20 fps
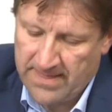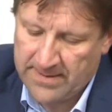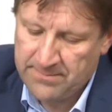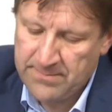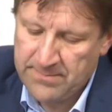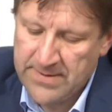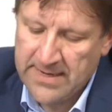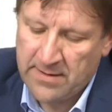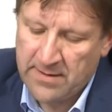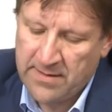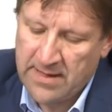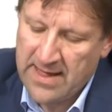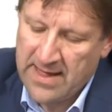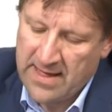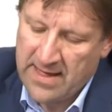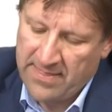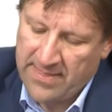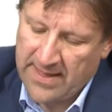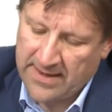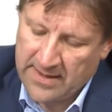That means
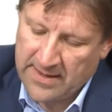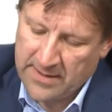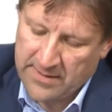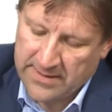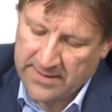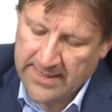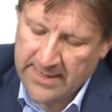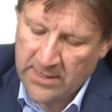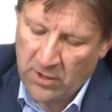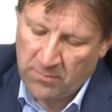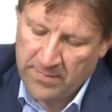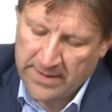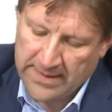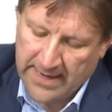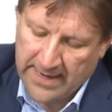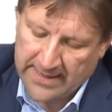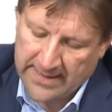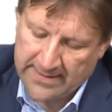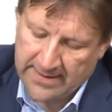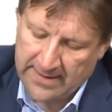that in the
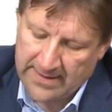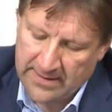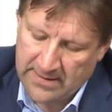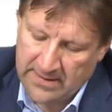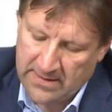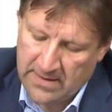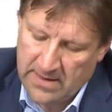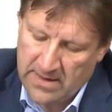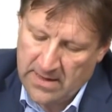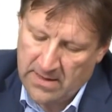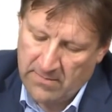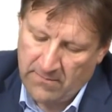denominator here,